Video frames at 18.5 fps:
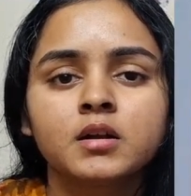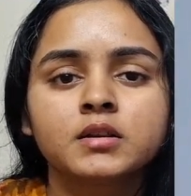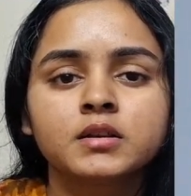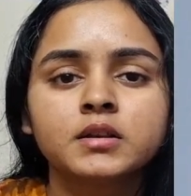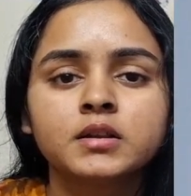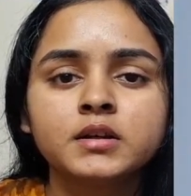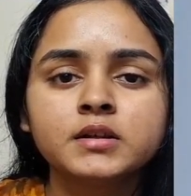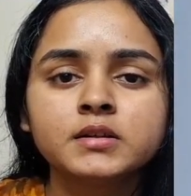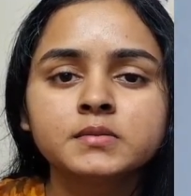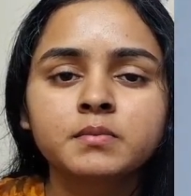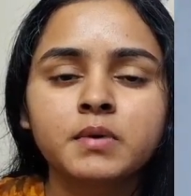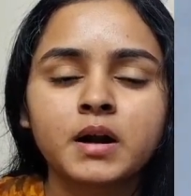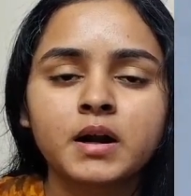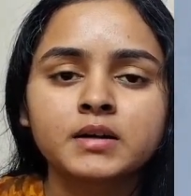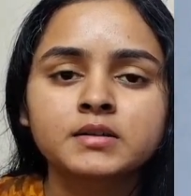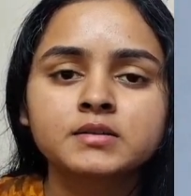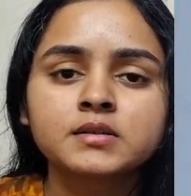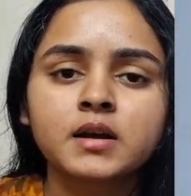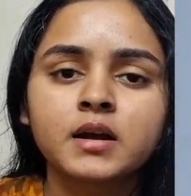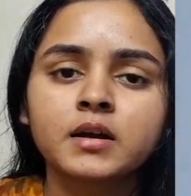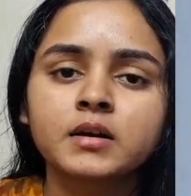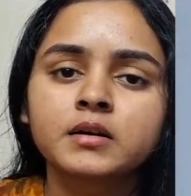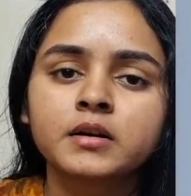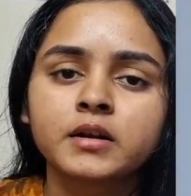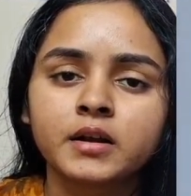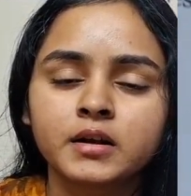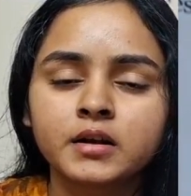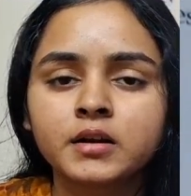These parts are
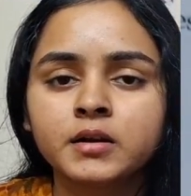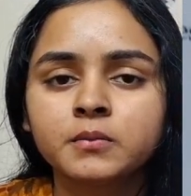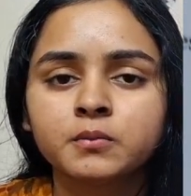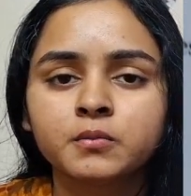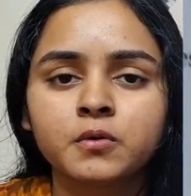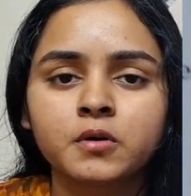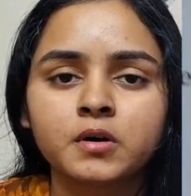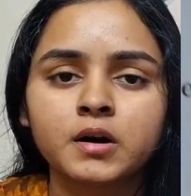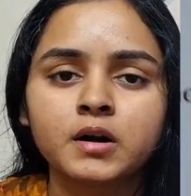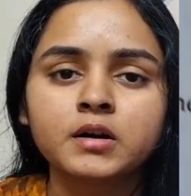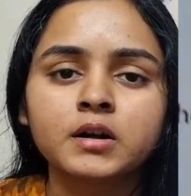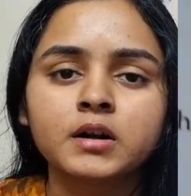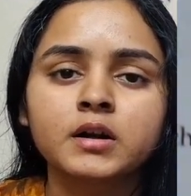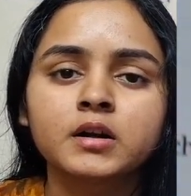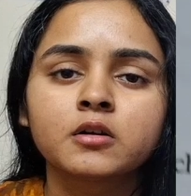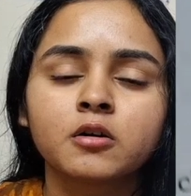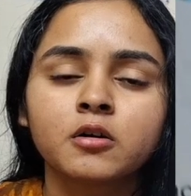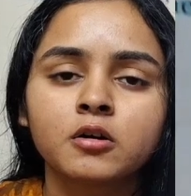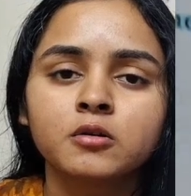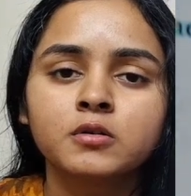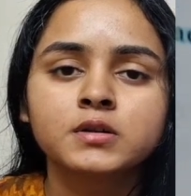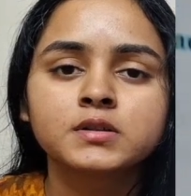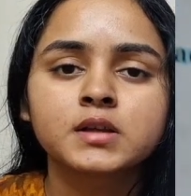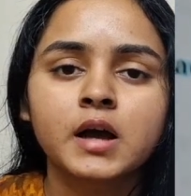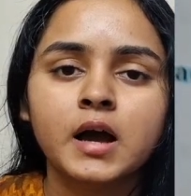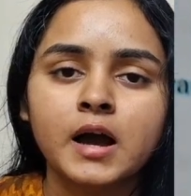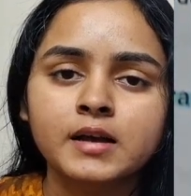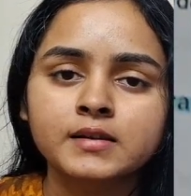really important and
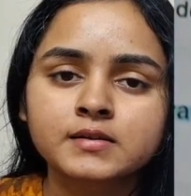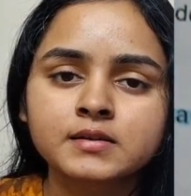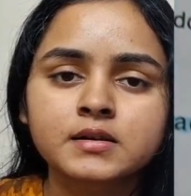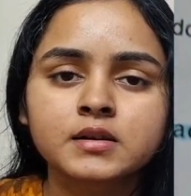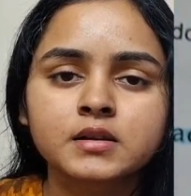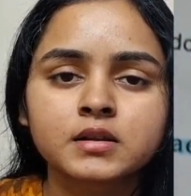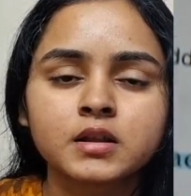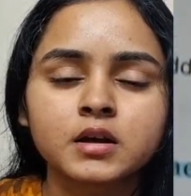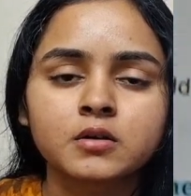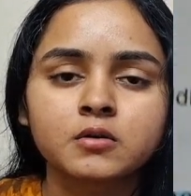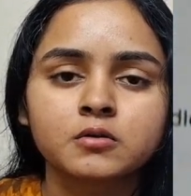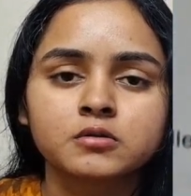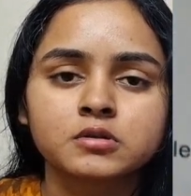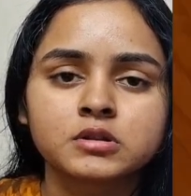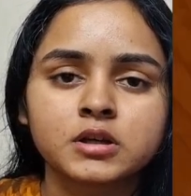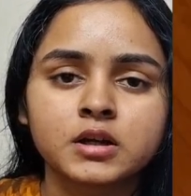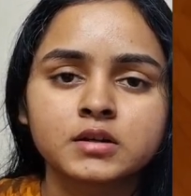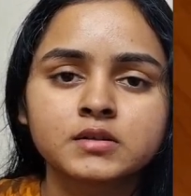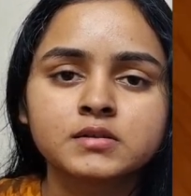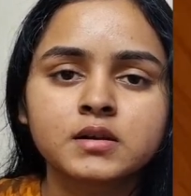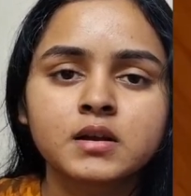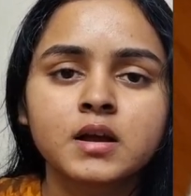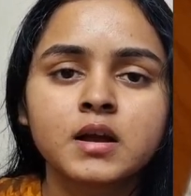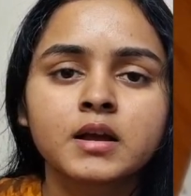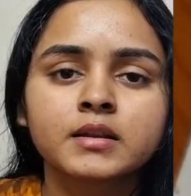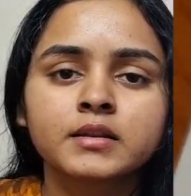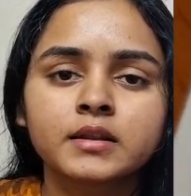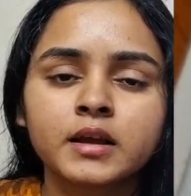always asked in the questions.
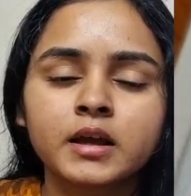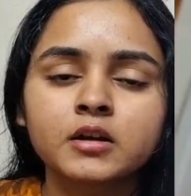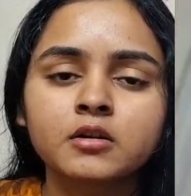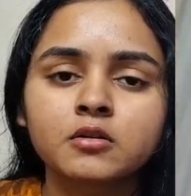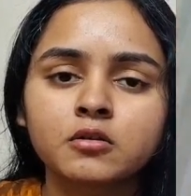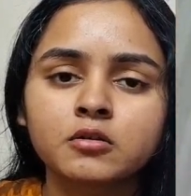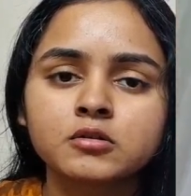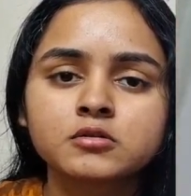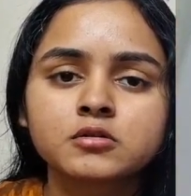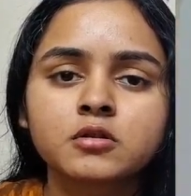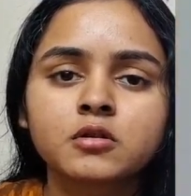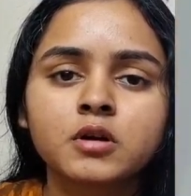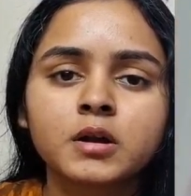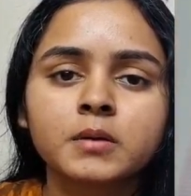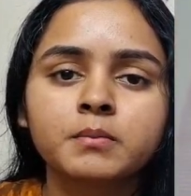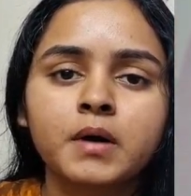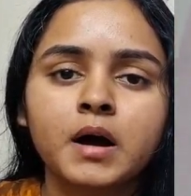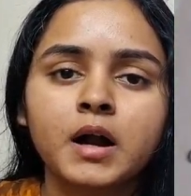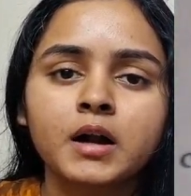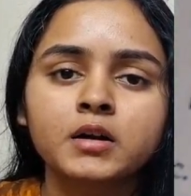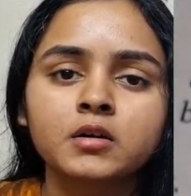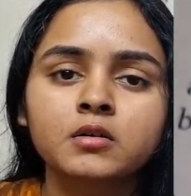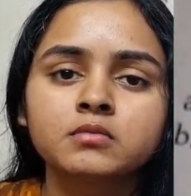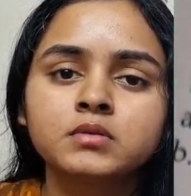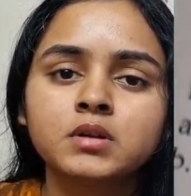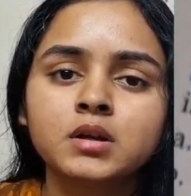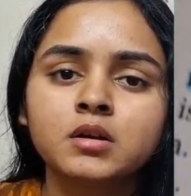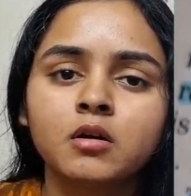They are also a part
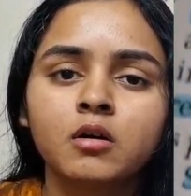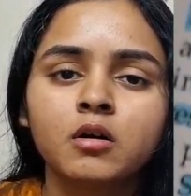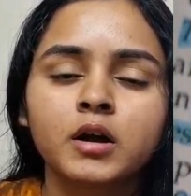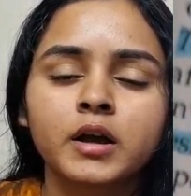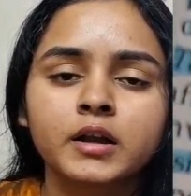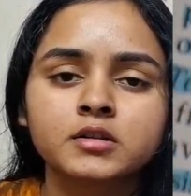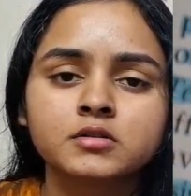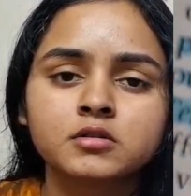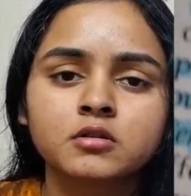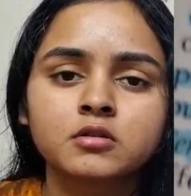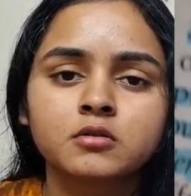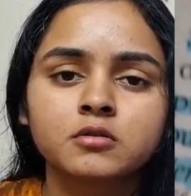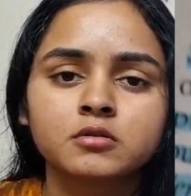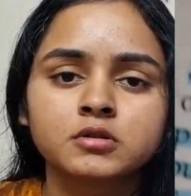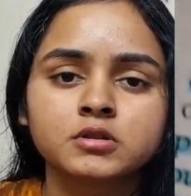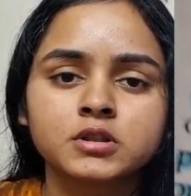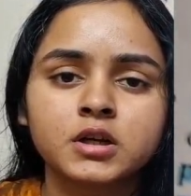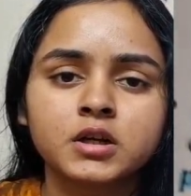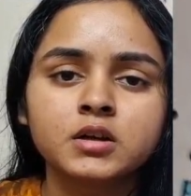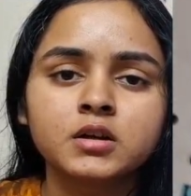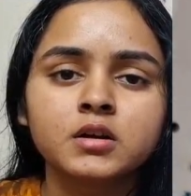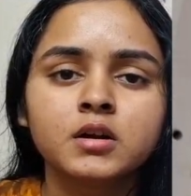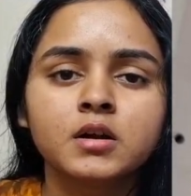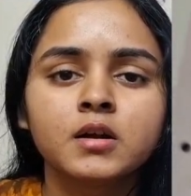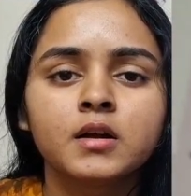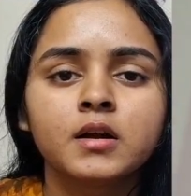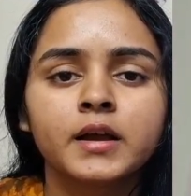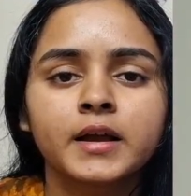of the long answer question
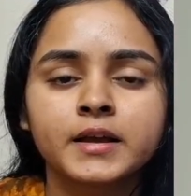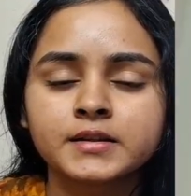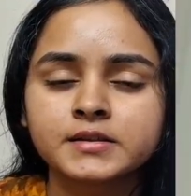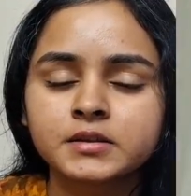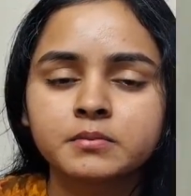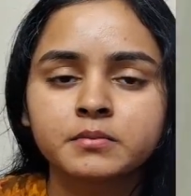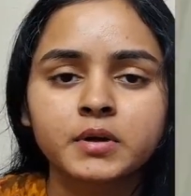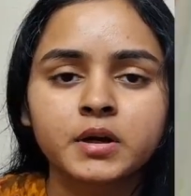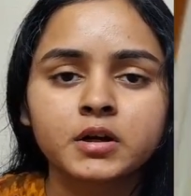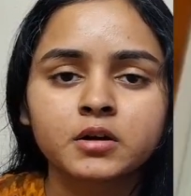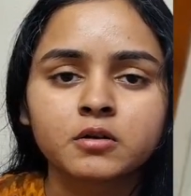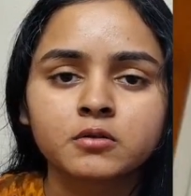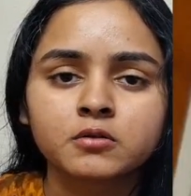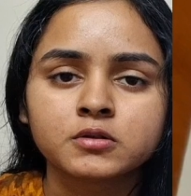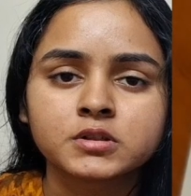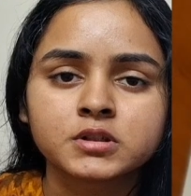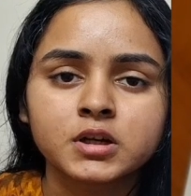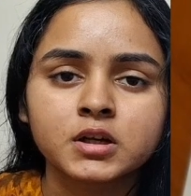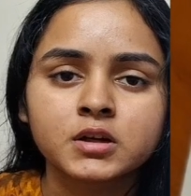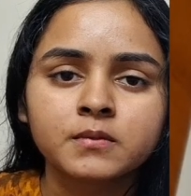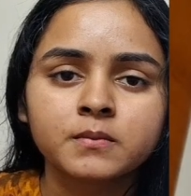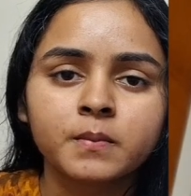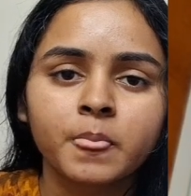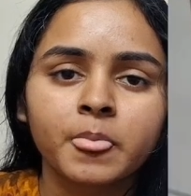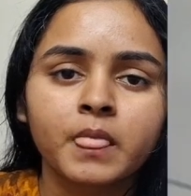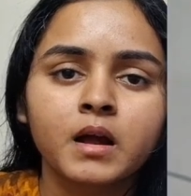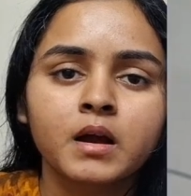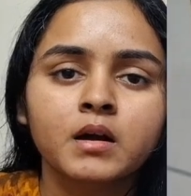as a bit question.
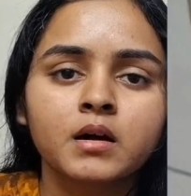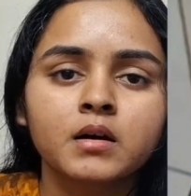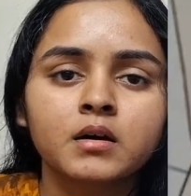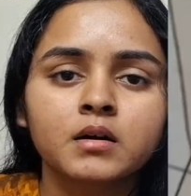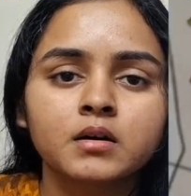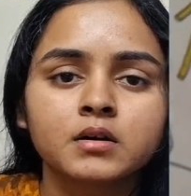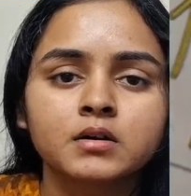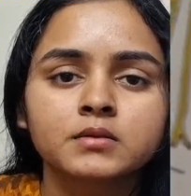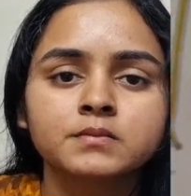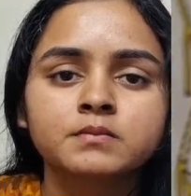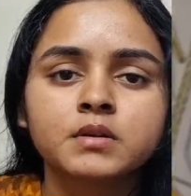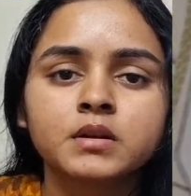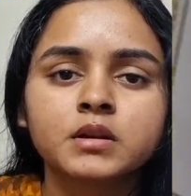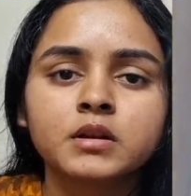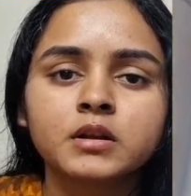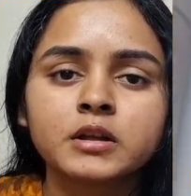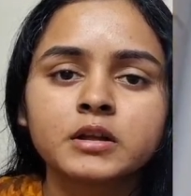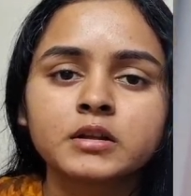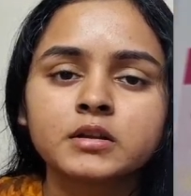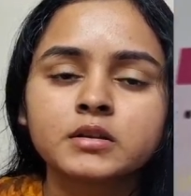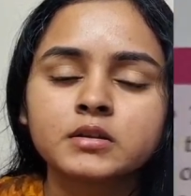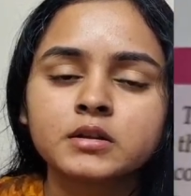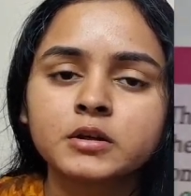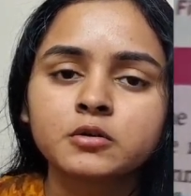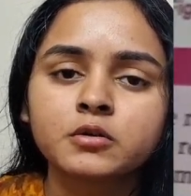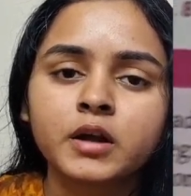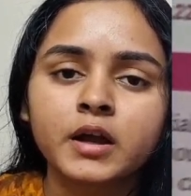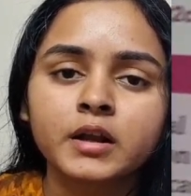Uh,
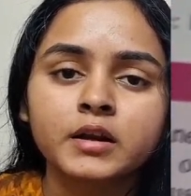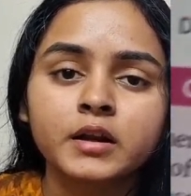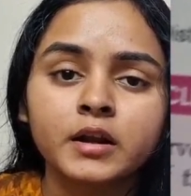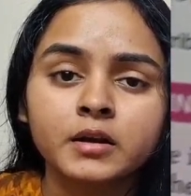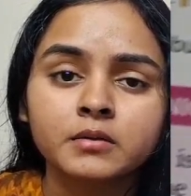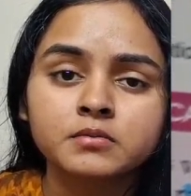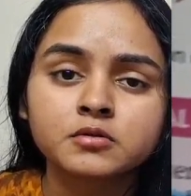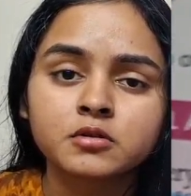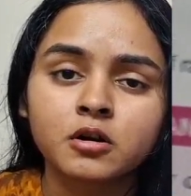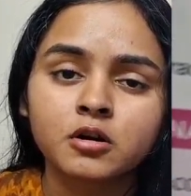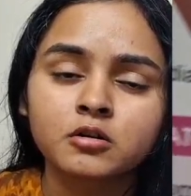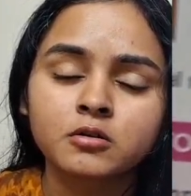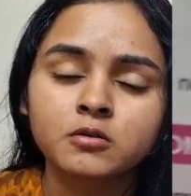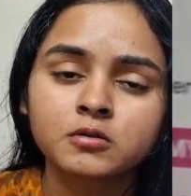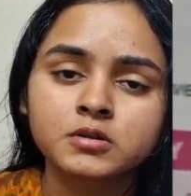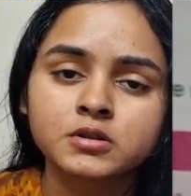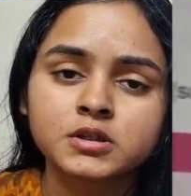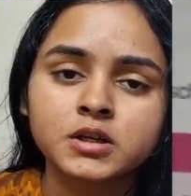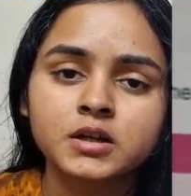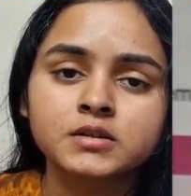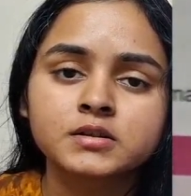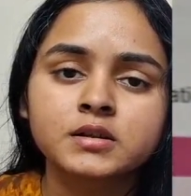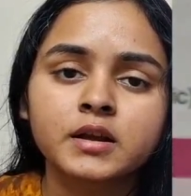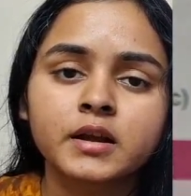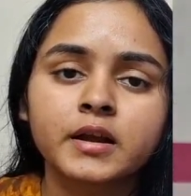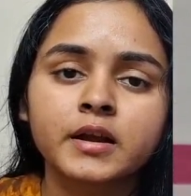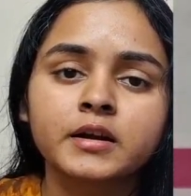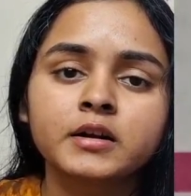you can have short questions
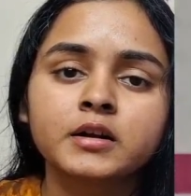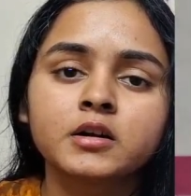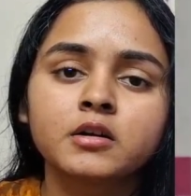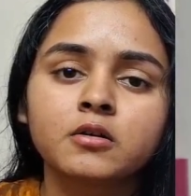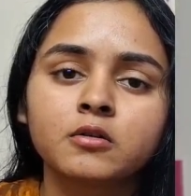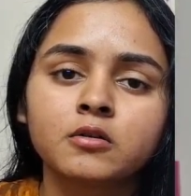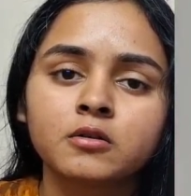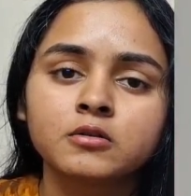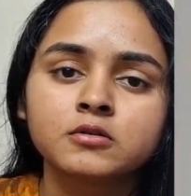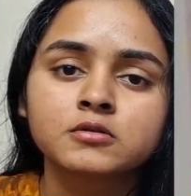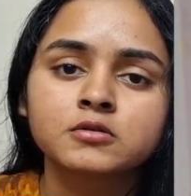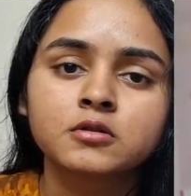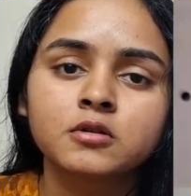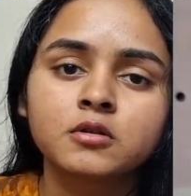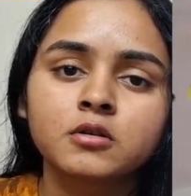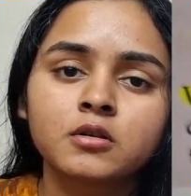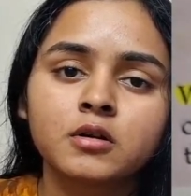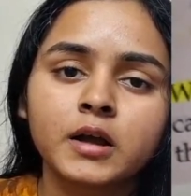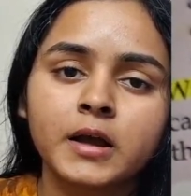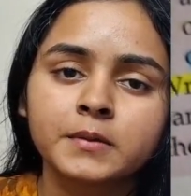and also